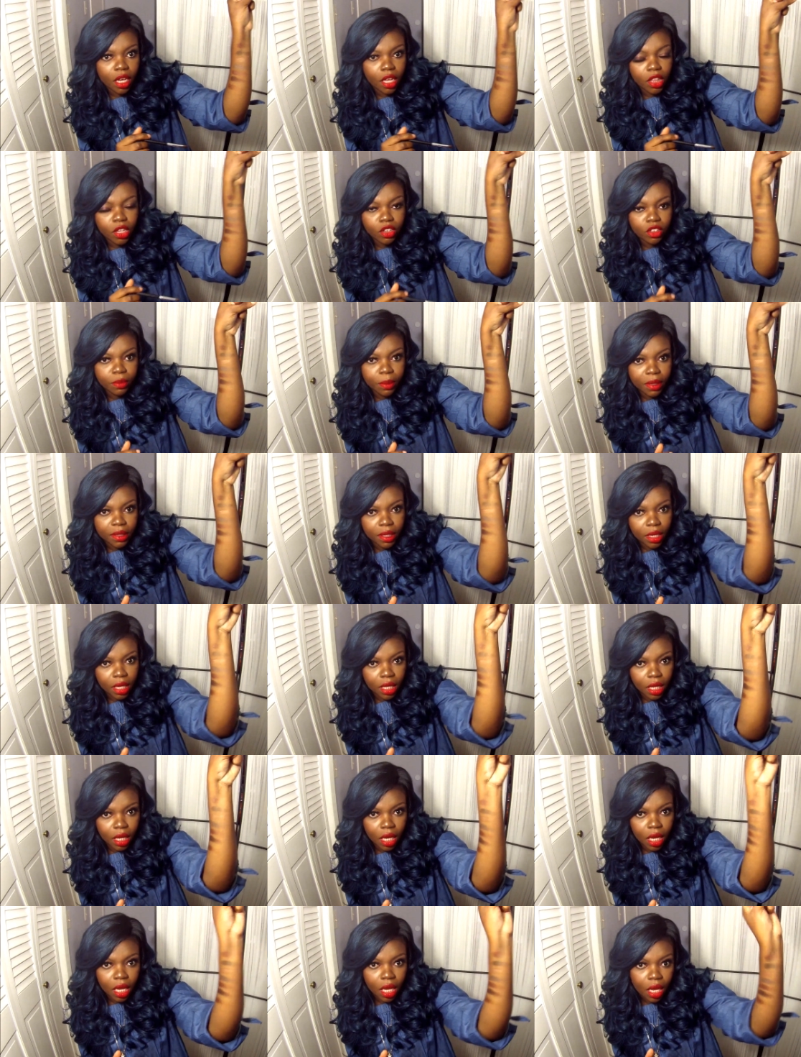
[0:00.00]
others
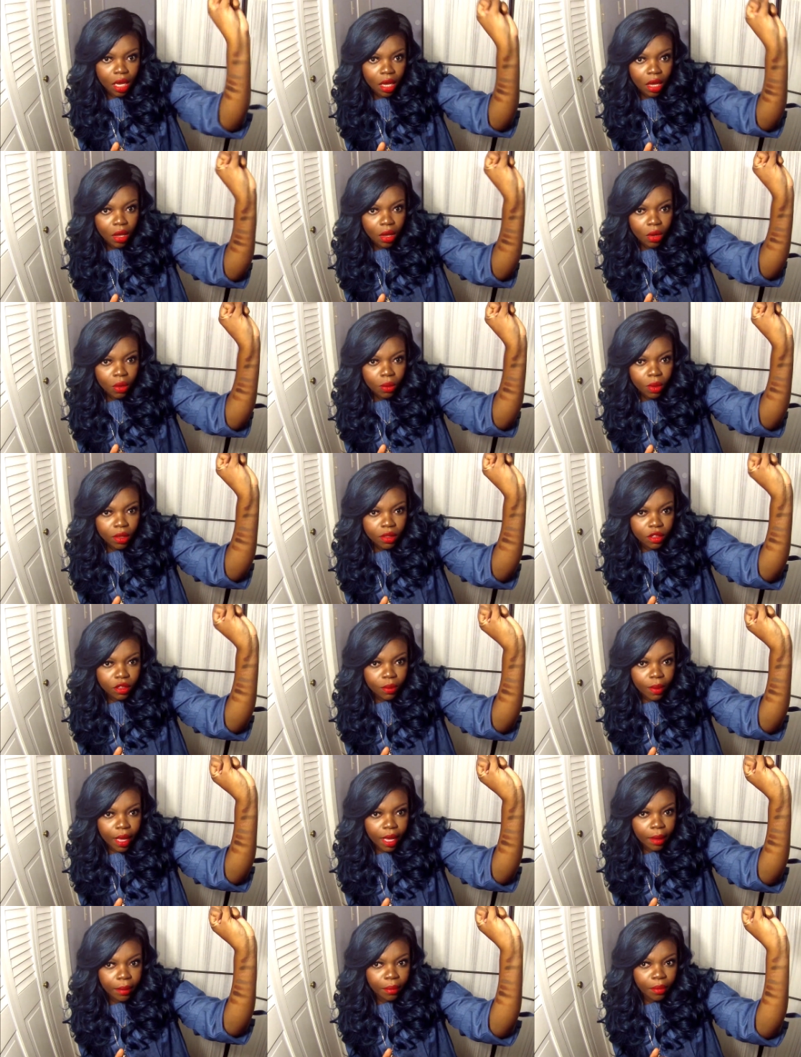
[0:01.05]
basically, one
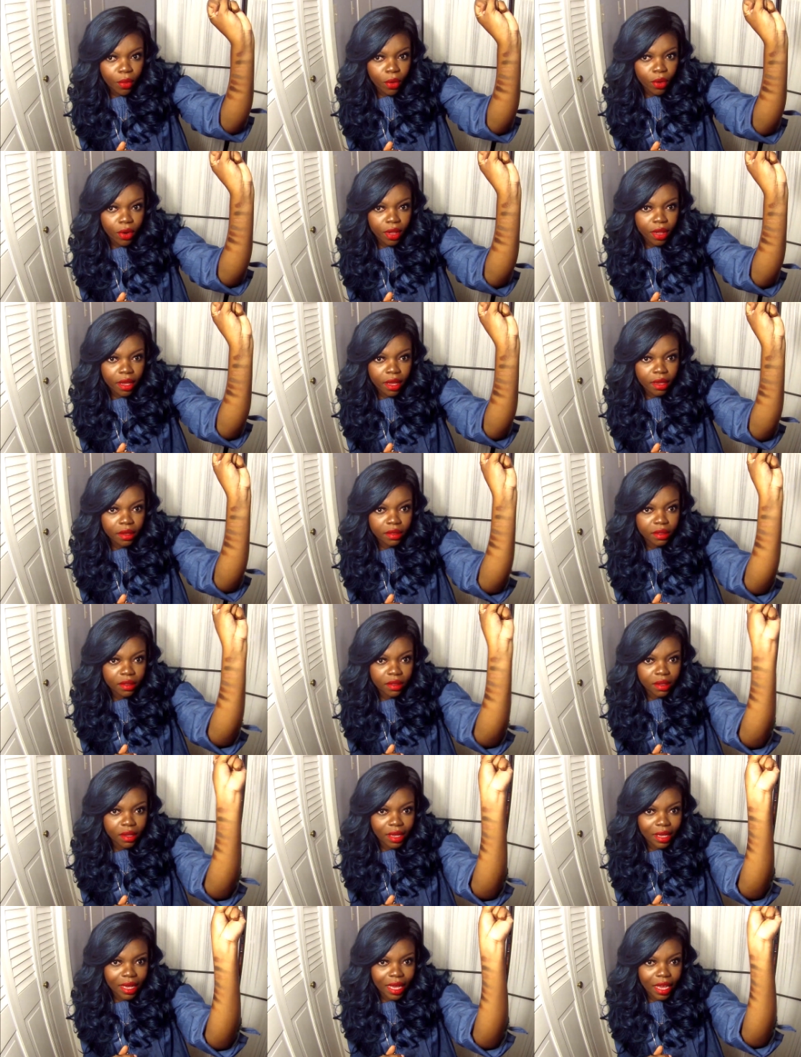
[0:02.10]
swipe more or less
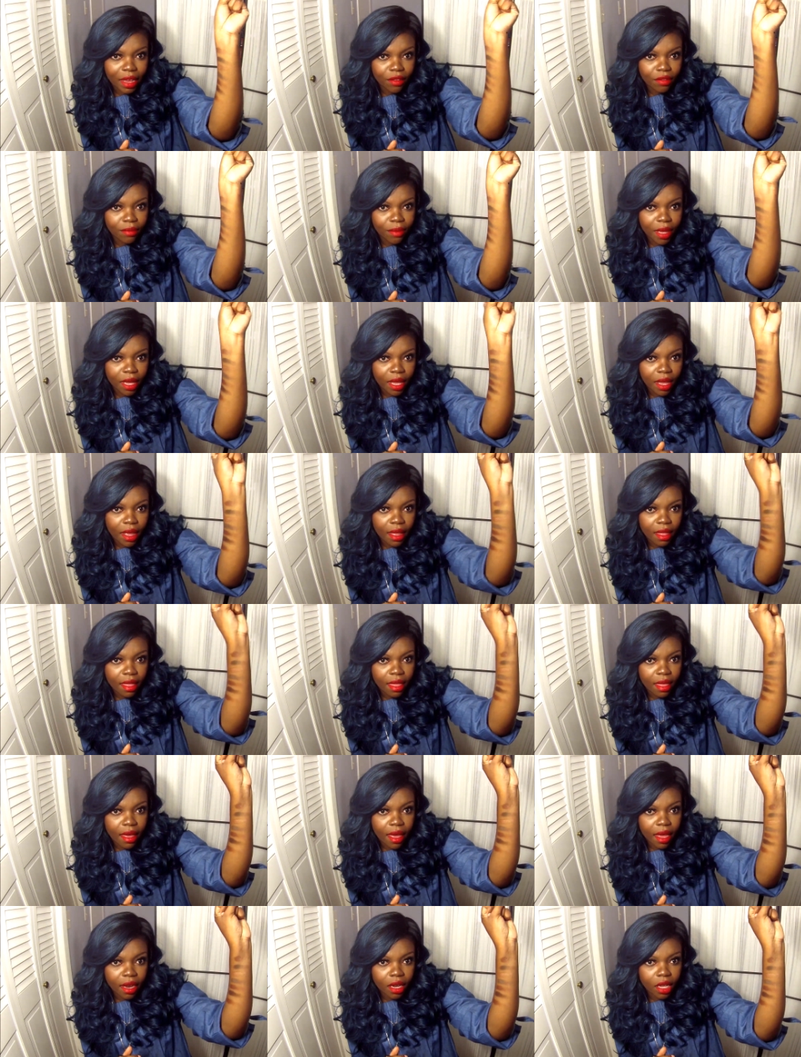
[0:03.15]
gave me
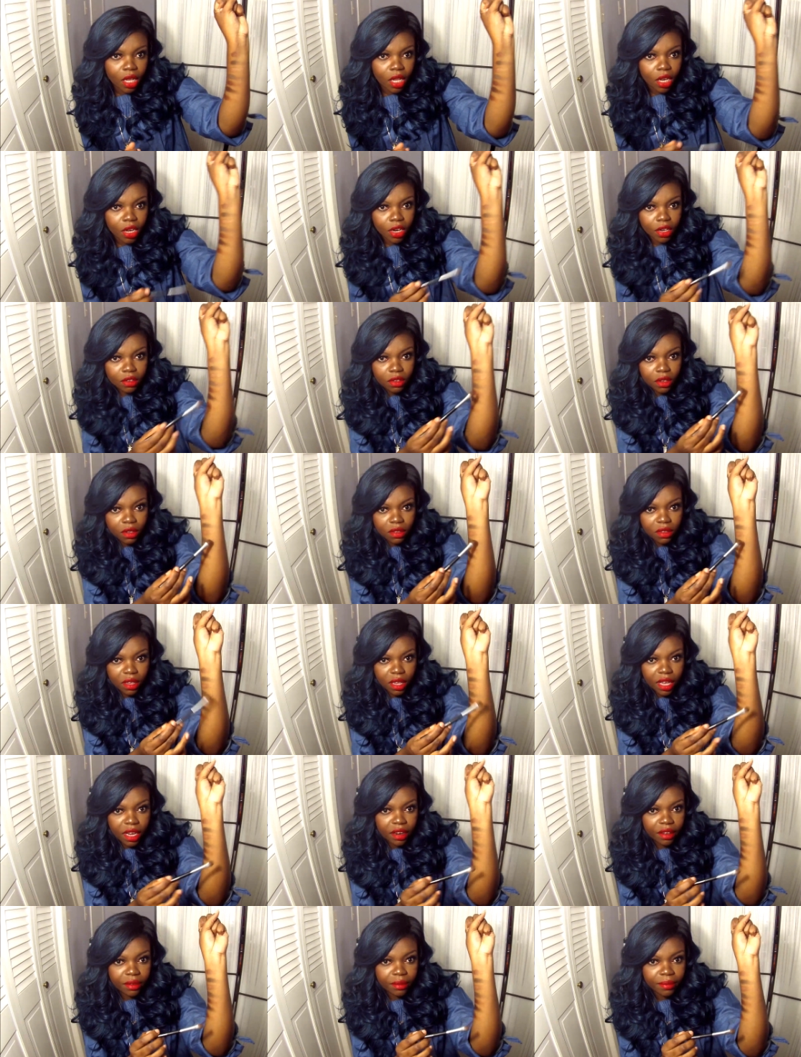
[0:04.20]
the color. As you can see,
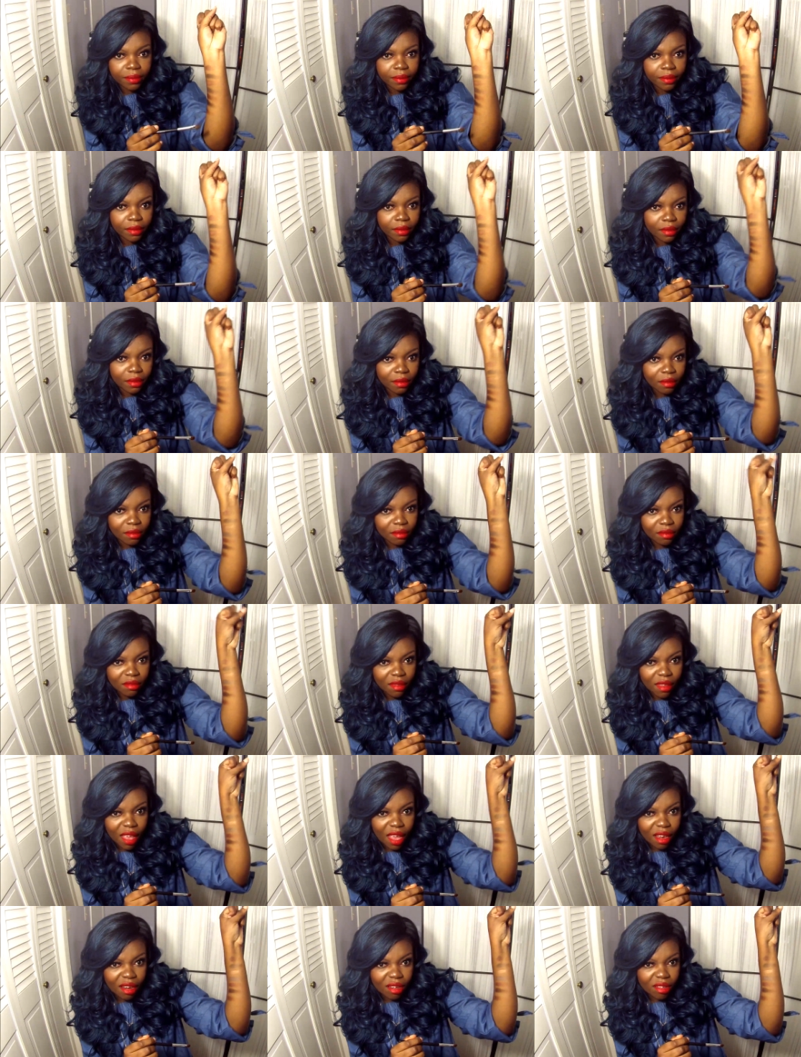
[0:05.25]
kind of,
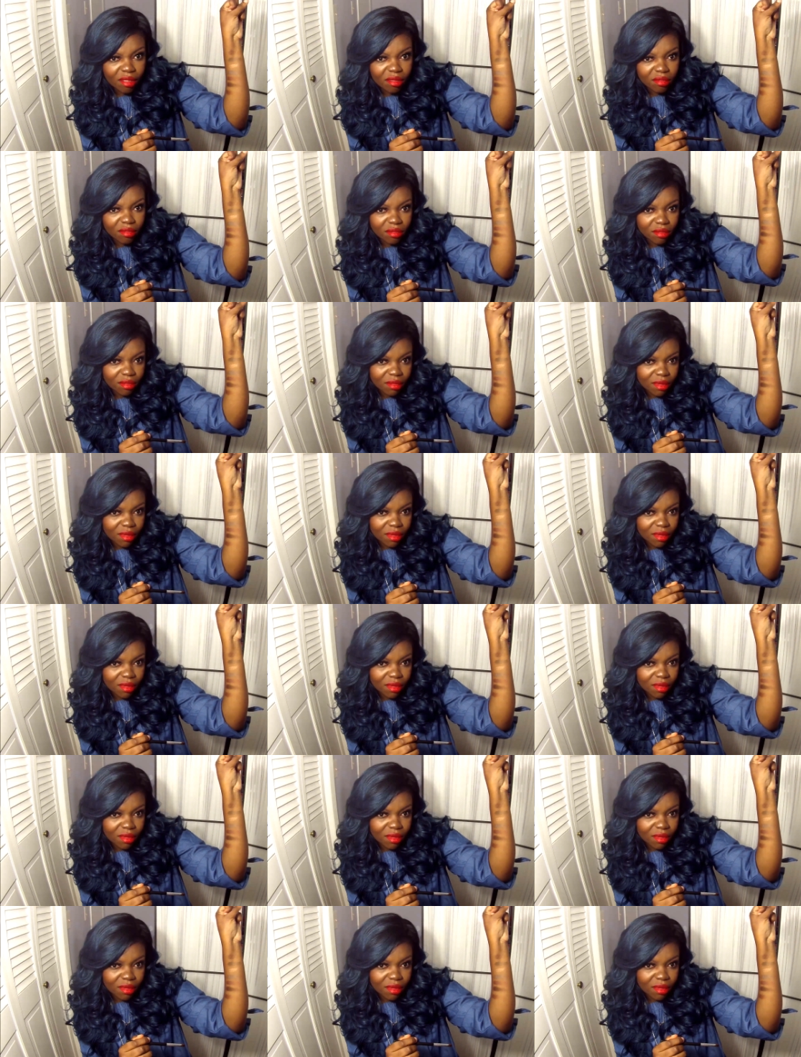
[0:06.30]
I don't know.